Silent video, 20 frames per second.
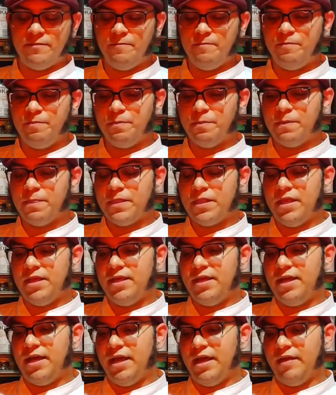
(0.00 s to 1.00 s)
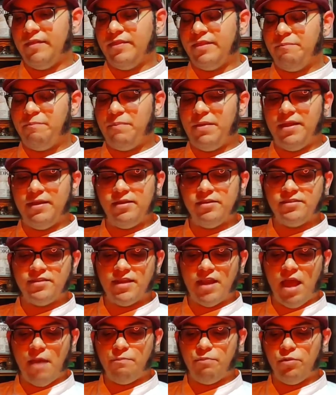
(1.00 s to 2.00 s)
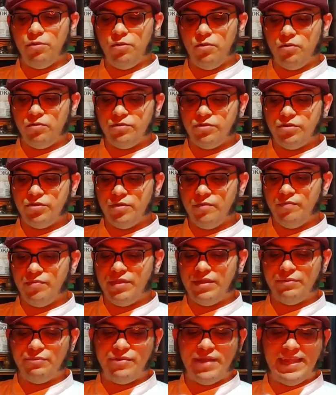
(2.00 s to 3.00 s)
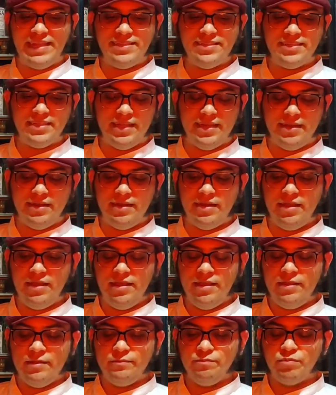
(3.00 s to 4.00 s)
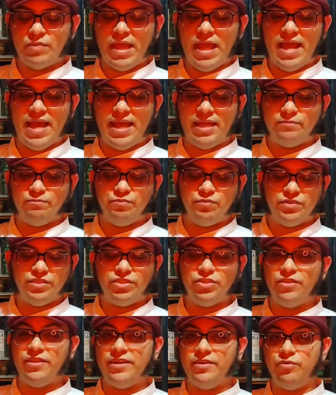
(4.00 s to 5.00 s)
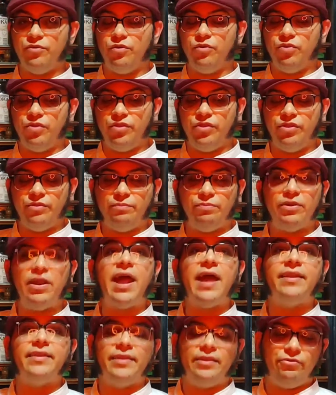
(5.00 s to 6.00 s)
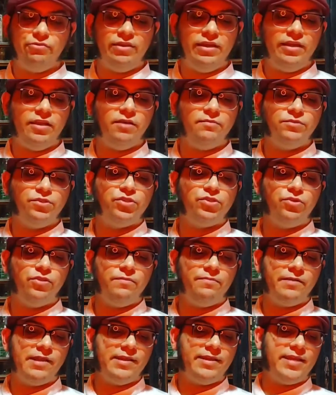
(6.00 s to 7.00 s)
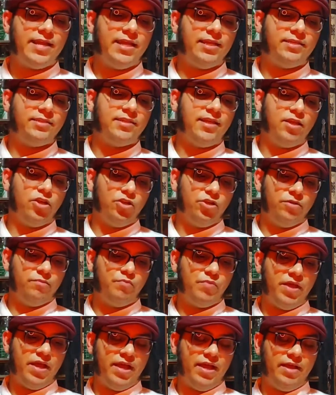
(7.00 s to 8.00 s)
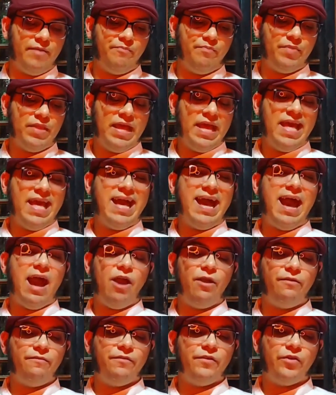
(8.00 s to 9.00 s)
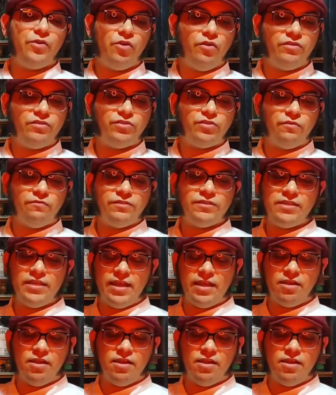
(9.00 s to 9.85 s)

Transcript: the pears and apples, the raisin. So the brandy really comes through the Brandy Alexander. However, it's obviously a